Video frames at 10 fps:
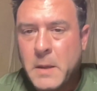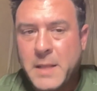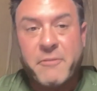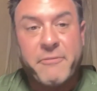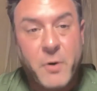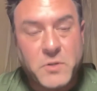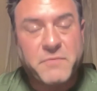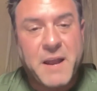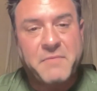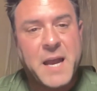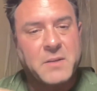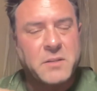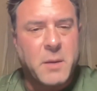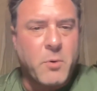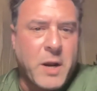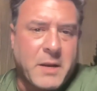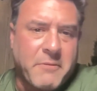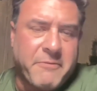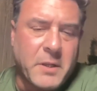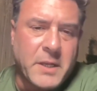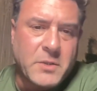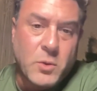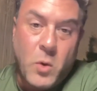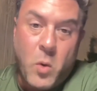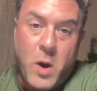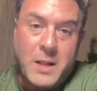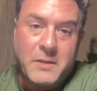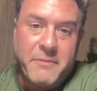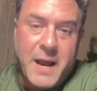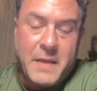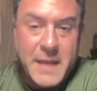And the first 5,000 upgraded affiliates who qualify,